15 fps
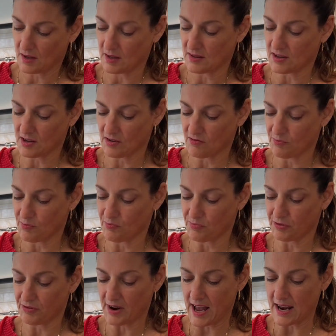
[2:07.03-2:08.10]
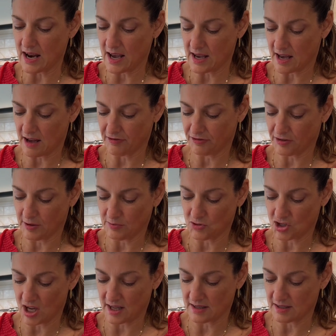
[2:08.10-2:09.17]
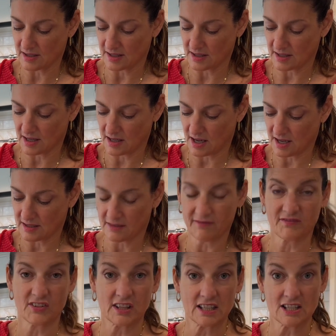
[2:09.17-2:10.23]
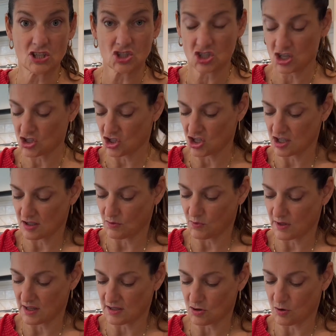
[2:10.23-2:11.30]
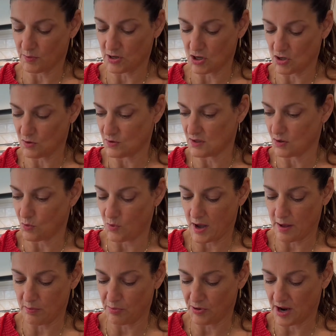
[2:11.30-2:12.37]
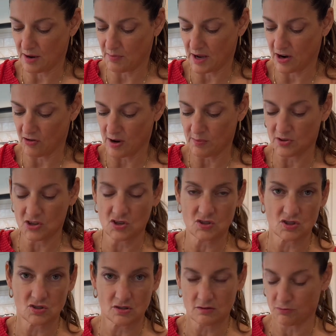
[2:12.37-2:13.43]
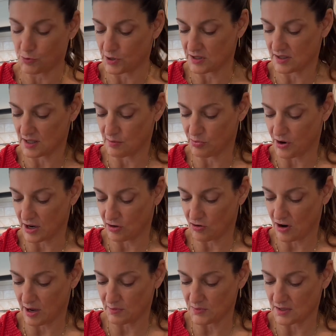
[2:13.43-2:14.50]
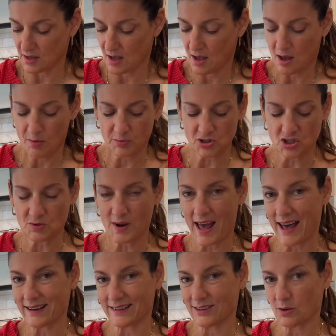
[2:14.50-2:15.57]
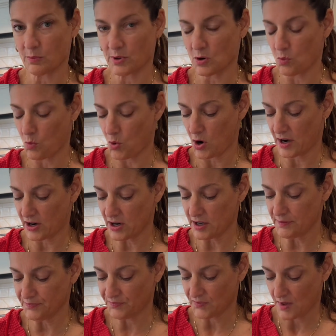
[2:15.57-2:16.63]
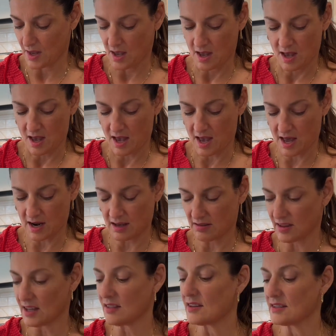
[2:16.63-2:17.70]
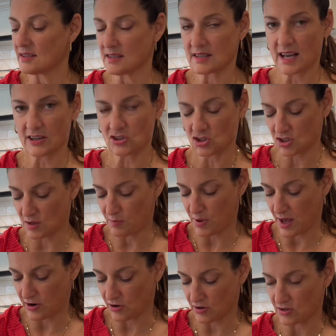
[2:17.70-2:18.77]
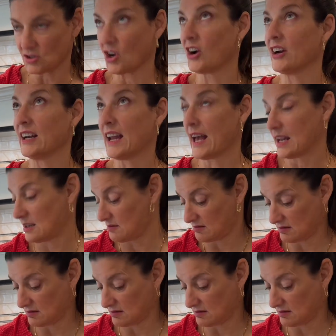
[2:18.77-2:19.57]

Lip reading: The bread I got from Jen's cousin Felicia. She's the one that told me to use the wet bread. My grandmother used to use 4C breadcrumbs, but she would add a little bit of water. And I think this is actually better. Sorry, Nan.